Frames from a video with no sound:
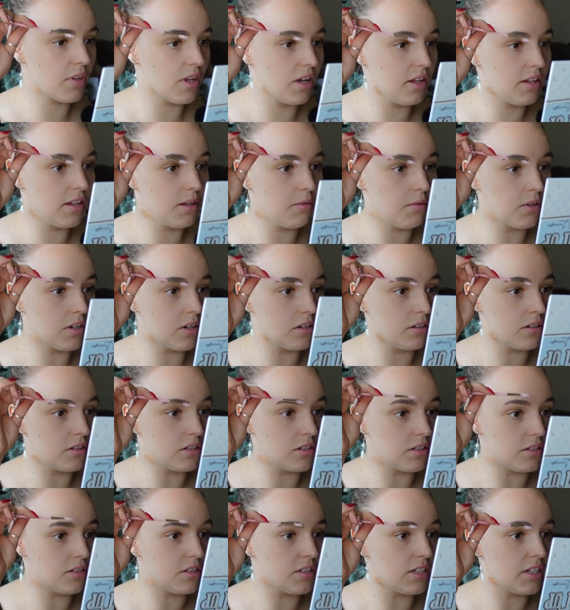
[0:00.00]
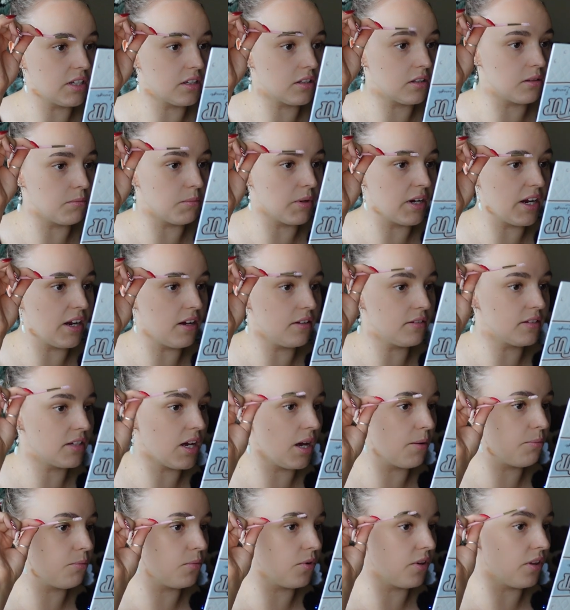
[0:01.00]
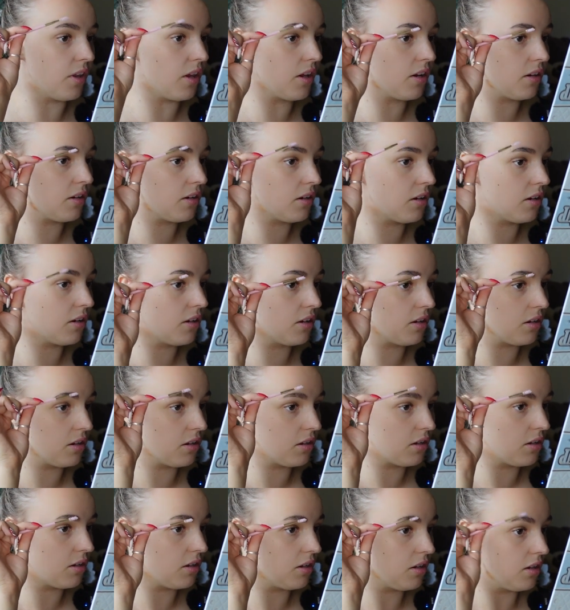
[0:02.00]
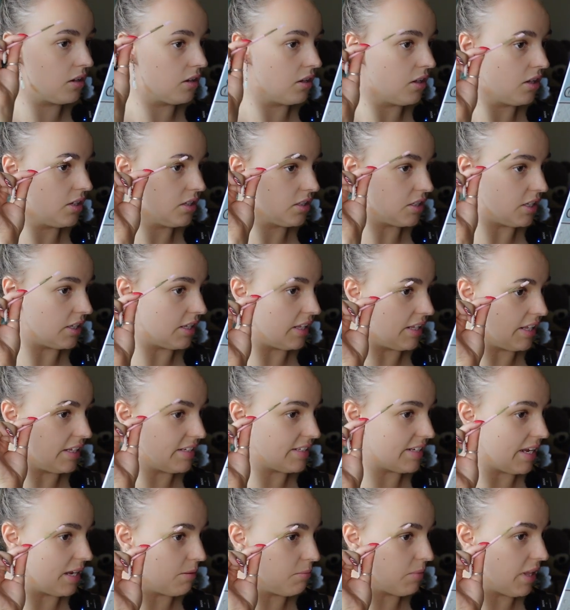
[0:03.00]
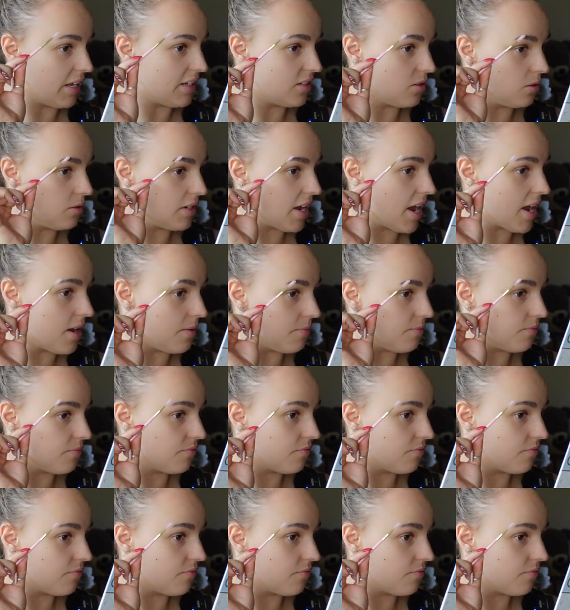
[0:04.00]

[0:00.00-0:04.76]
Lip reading: And then we're going to stick the brows up with it, so that they stay in place all day.